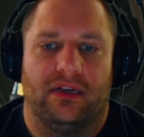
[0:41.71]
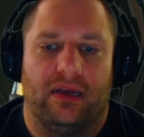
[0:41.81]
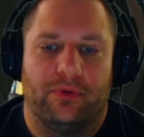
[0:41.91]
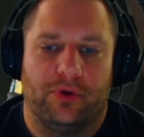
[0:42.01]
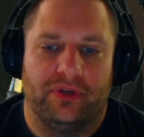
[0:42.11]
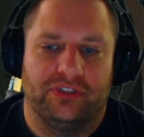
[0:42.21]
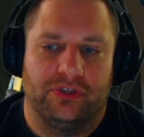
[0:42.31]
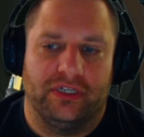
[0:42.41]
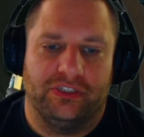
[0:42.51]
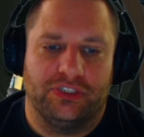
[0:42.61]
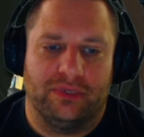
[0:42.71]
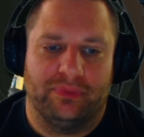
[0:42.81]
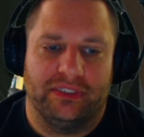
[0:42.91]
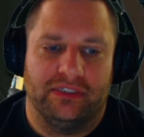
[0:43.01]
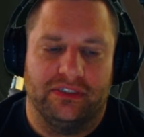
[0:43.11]
I'm going to go ahead and
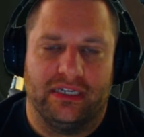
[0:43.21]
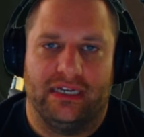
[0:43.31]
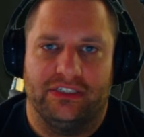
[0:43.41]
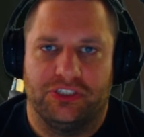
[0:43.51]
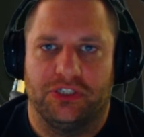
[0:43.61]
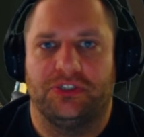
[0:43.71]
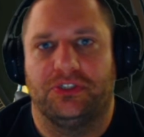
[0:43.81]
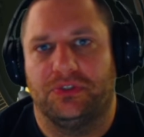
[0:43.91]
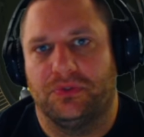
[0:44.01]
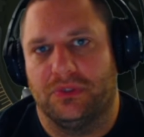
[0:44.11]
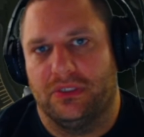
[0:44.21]
jump in here to kind of show you